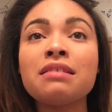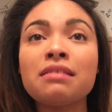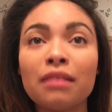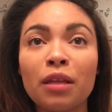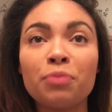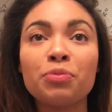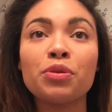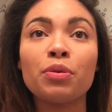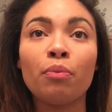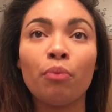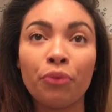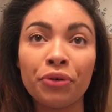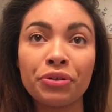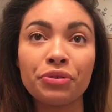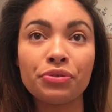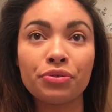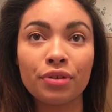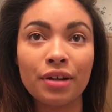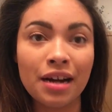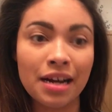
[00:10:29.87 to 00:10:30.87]
lips
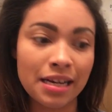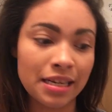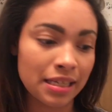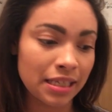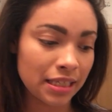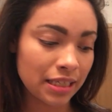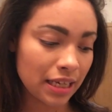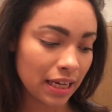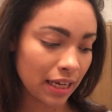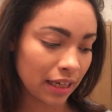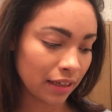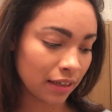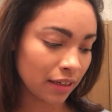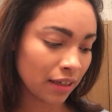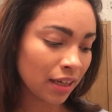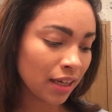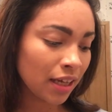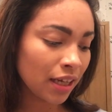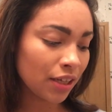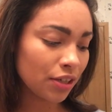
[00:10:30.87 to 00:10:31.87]
moisturized, and
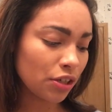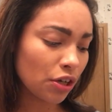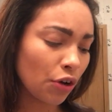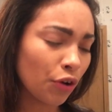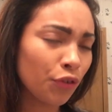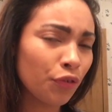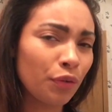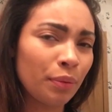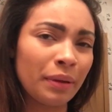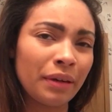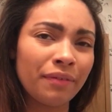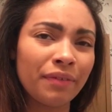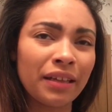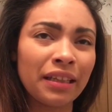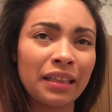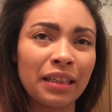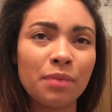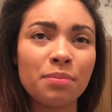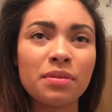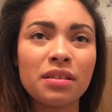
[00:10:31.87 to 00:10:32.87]
it's hard for me to
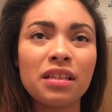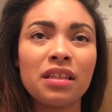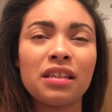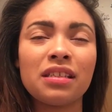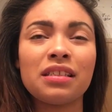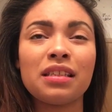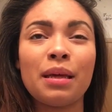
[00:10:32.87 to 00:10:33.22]
find lipsticks